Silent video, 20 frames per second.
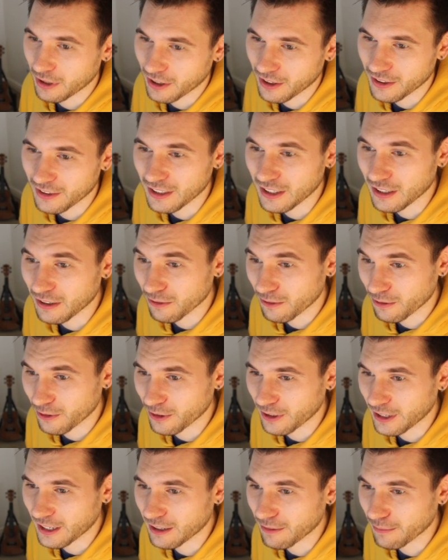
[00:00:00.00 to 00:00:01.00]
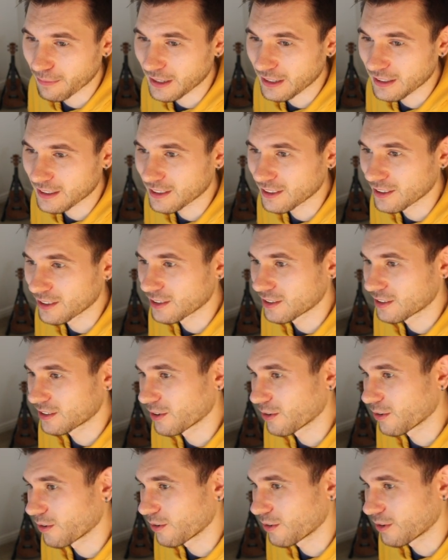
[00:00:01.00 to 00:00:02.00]
got the front end Mentor.
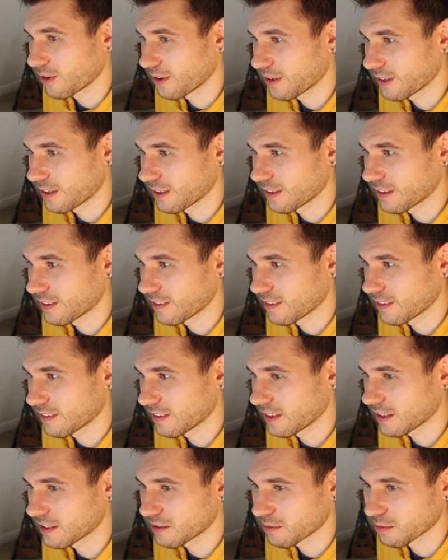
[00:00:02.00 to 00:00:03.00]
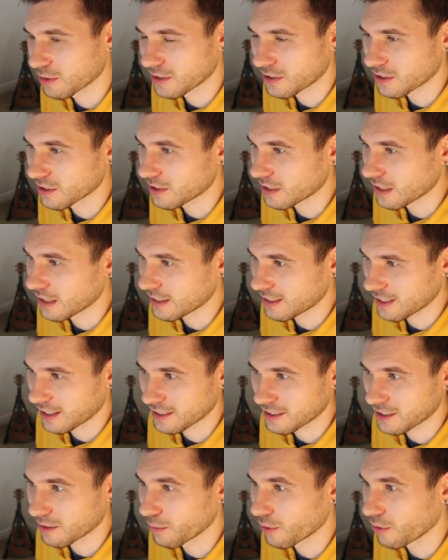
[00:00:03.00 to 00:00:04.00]
So this was just a
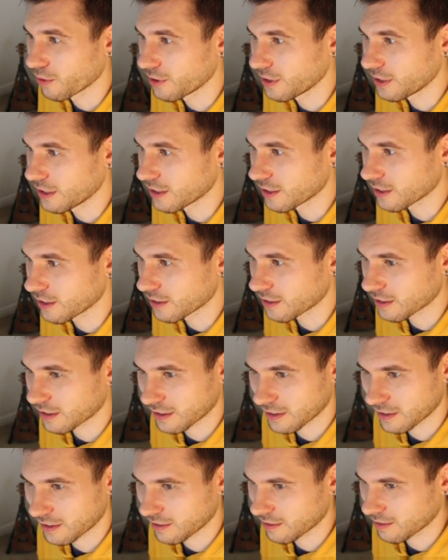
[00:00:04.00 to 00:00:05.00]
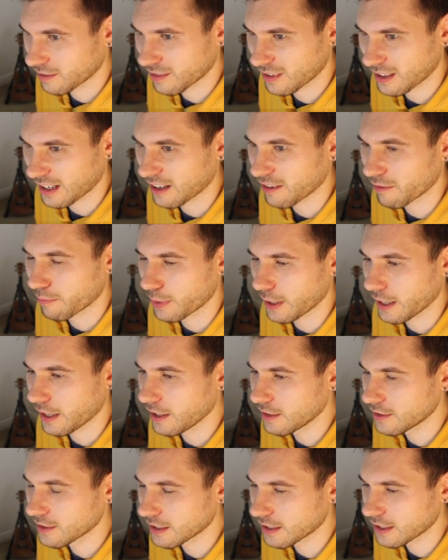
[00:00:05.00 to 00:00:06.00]
testimonial kind of
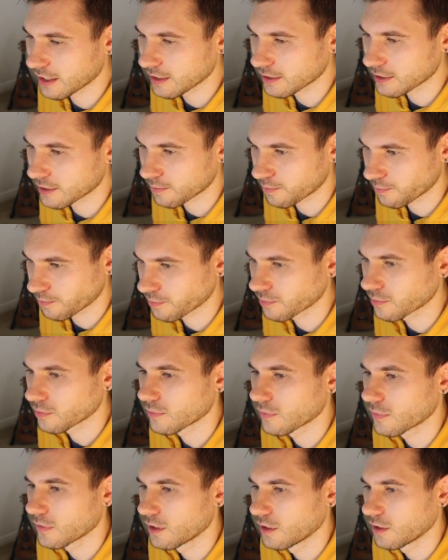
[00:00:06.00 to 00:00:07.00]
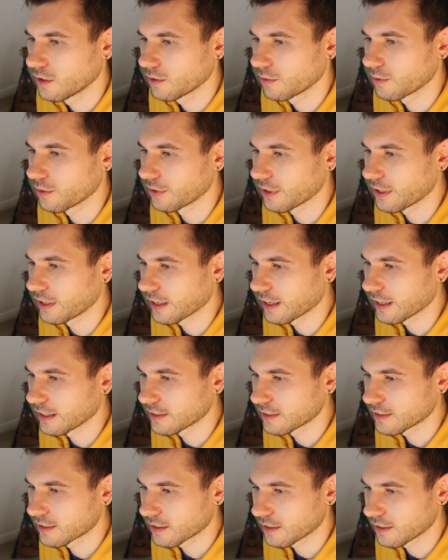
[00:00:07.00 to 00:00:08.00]
page, I guess, with a
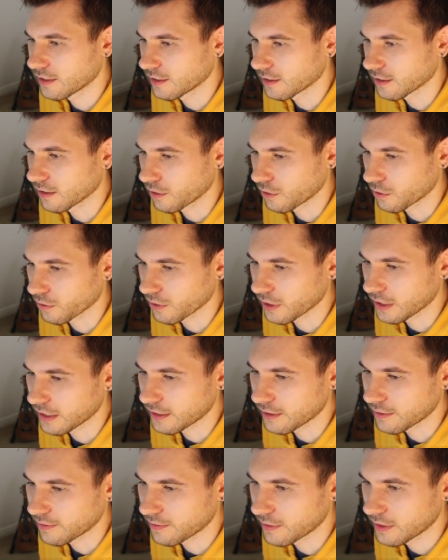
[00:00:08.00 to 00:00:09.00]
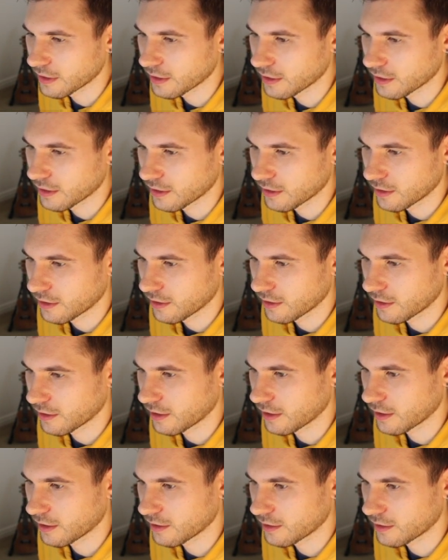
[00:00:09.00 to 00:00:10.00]
nice little grid.
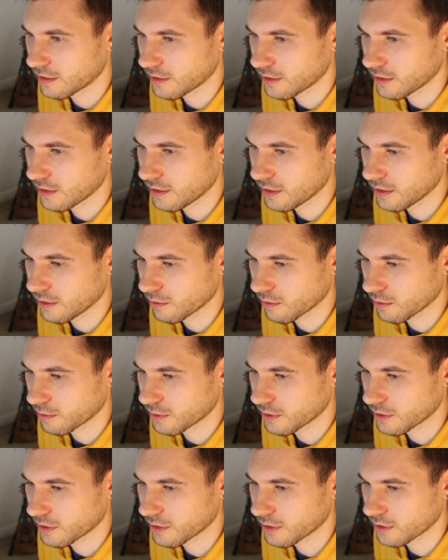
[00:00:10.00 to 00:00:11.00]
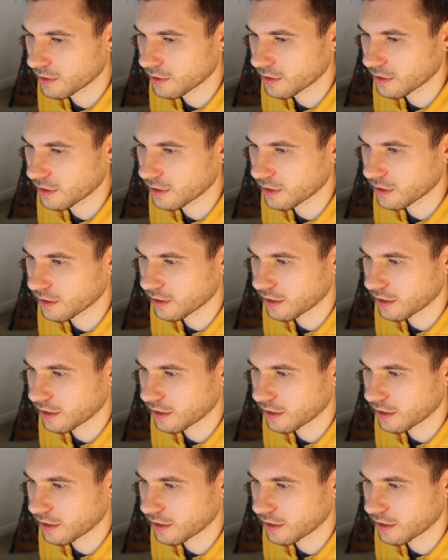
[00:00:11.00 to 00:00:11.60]
There's the, I'll